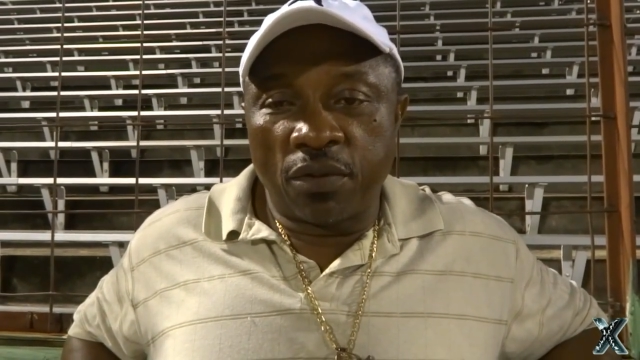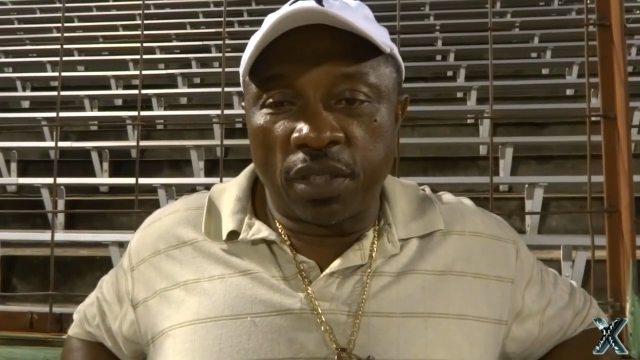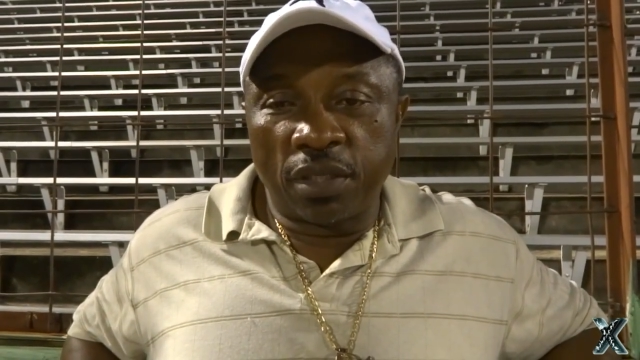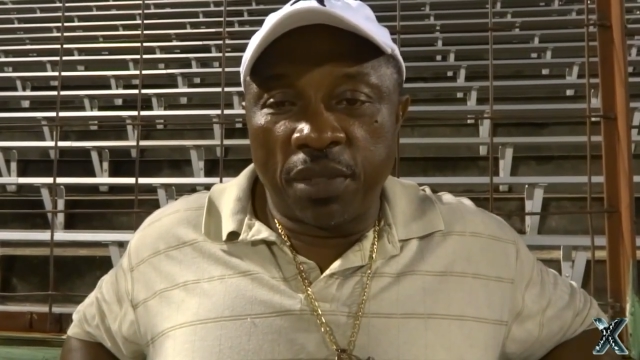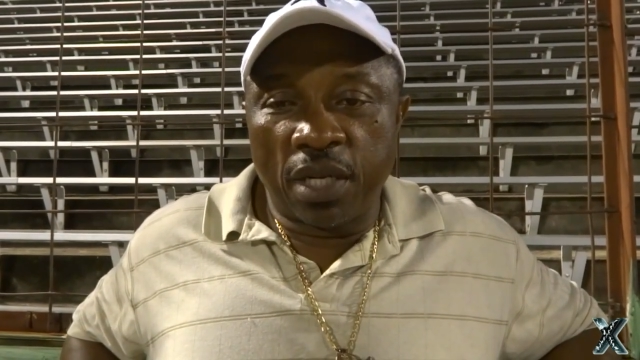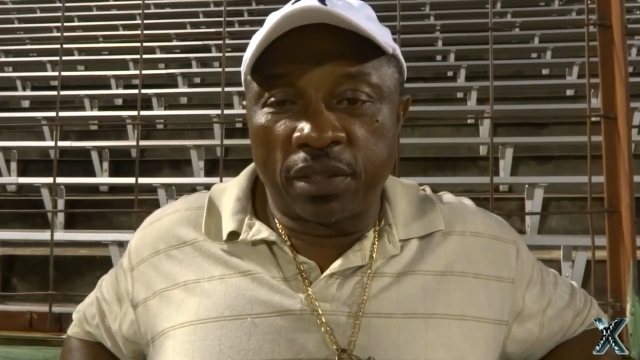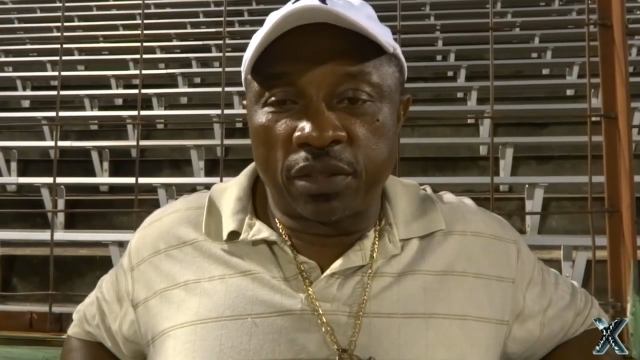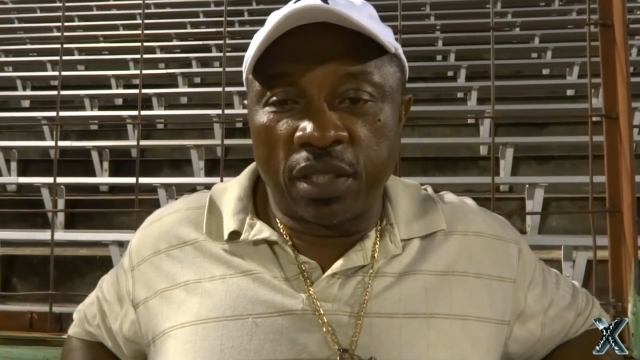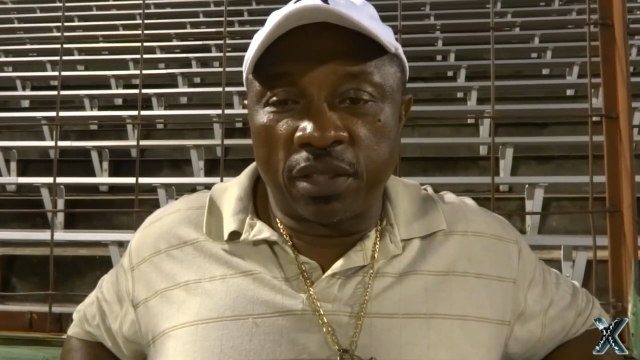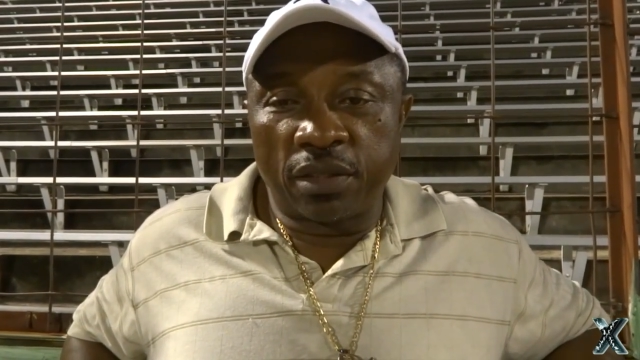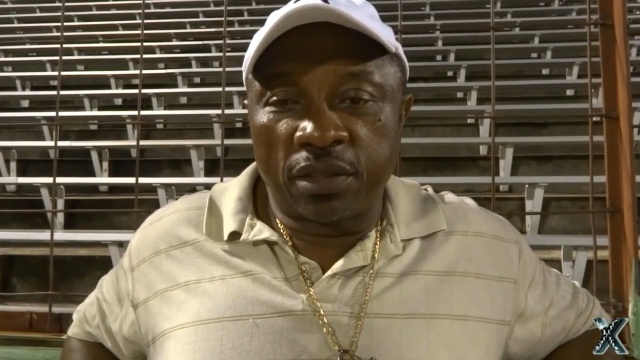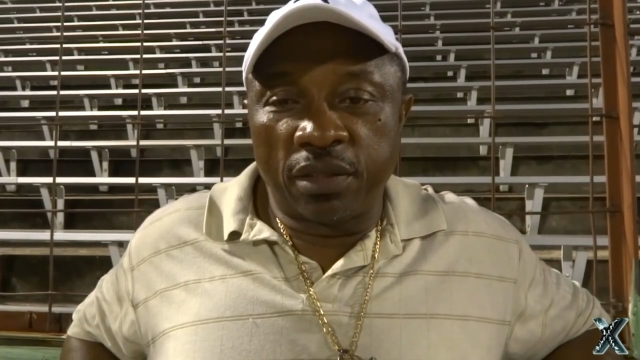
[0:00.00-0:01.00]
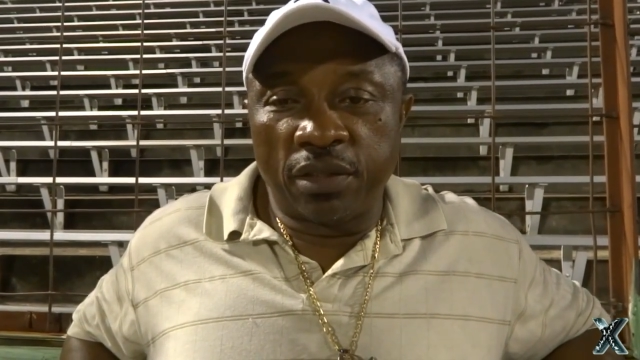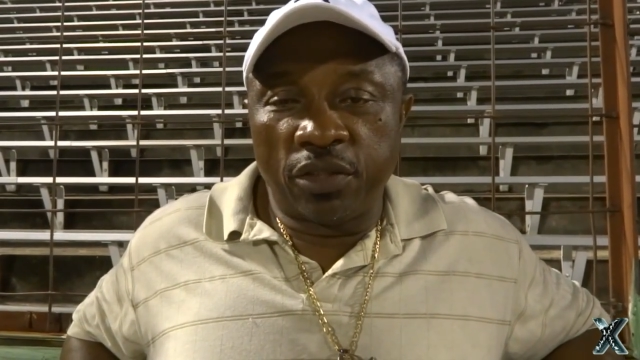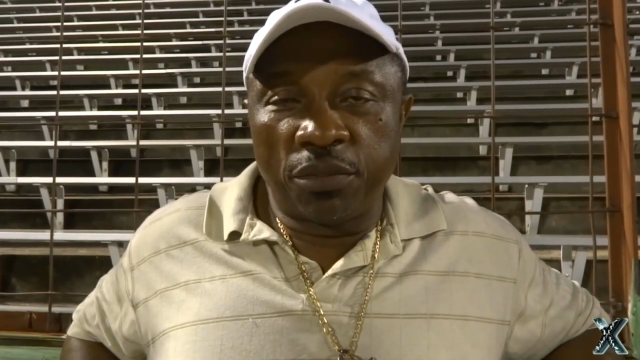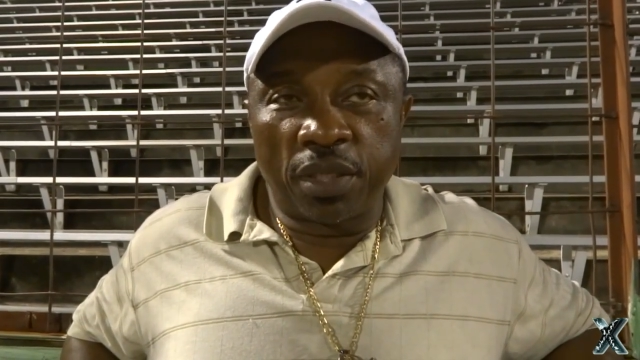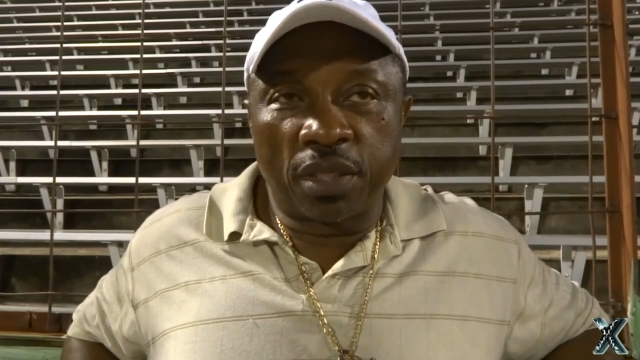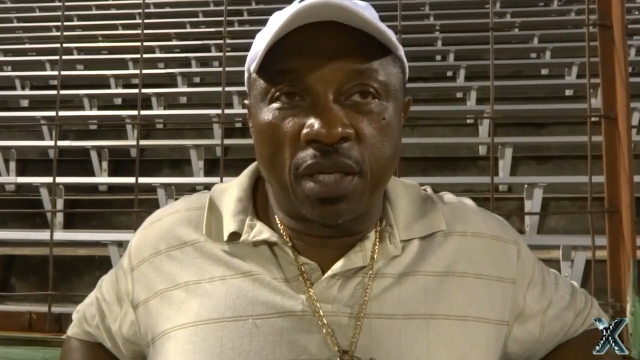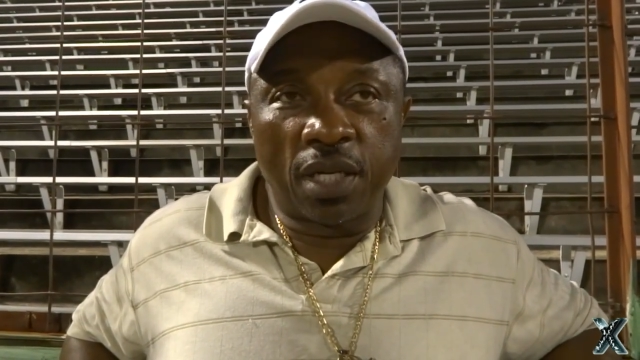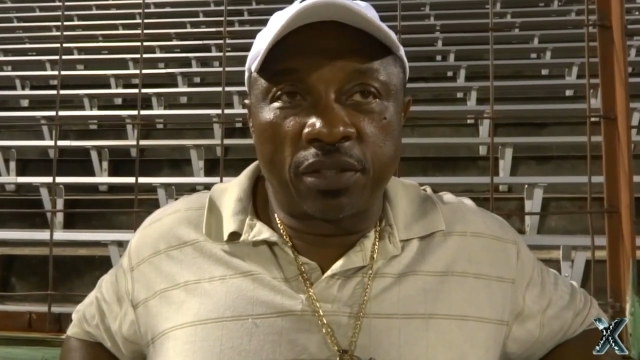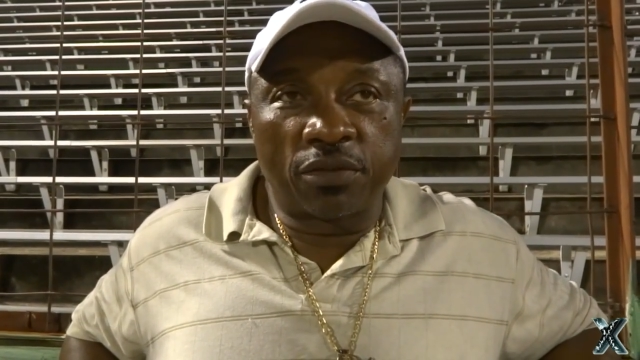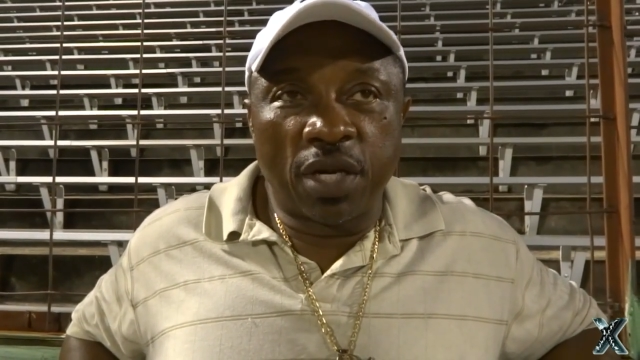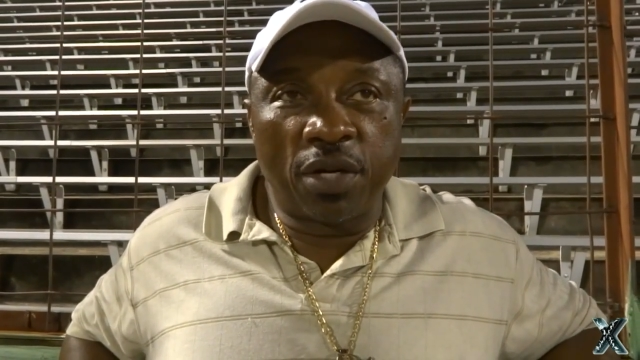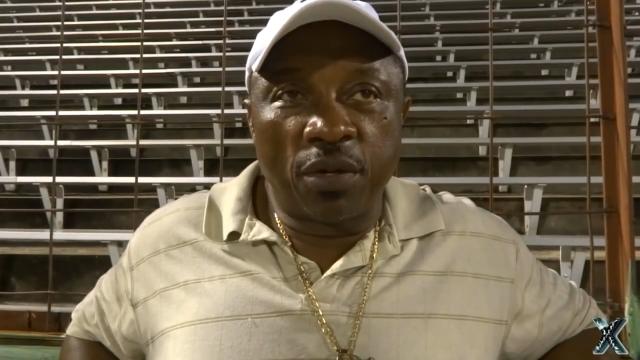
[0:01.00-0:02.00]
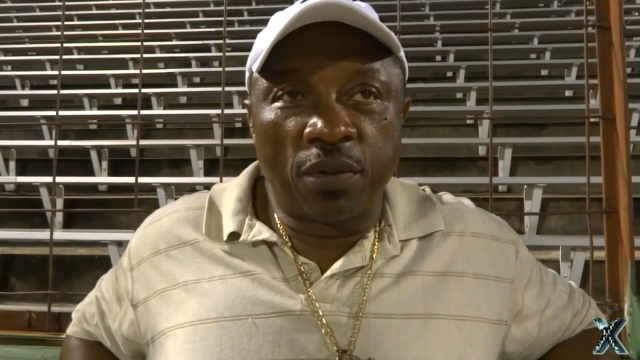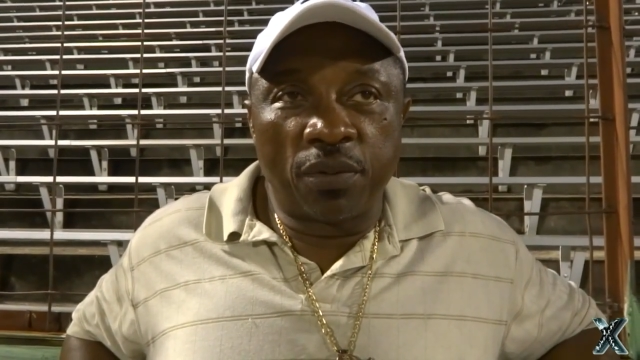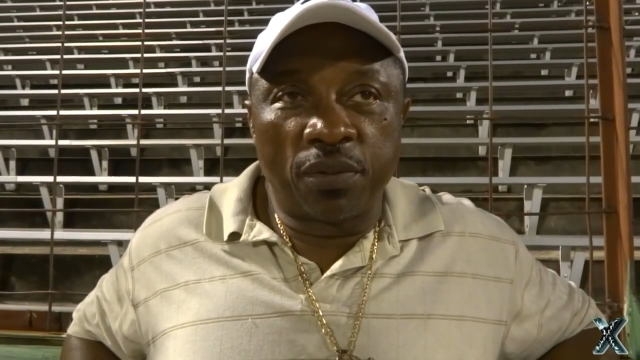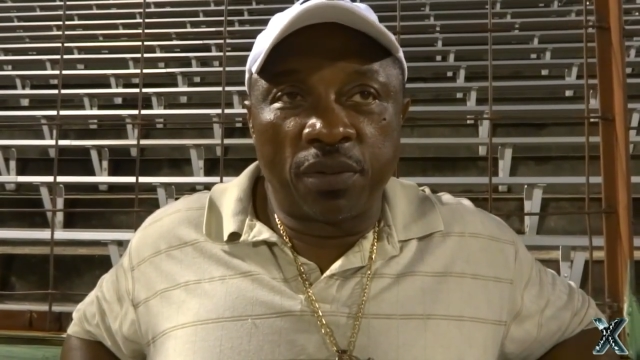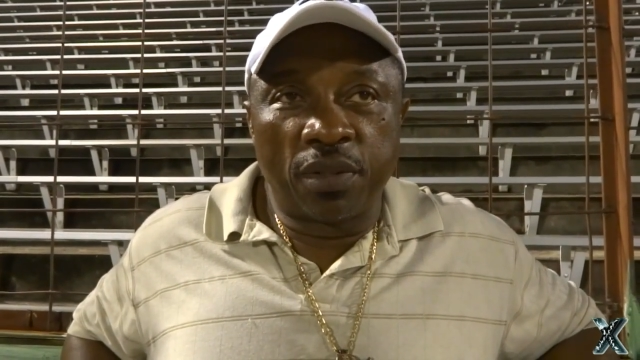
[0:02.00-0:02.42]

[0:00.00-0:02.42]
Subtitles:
quarterminers that Jamaica has right now.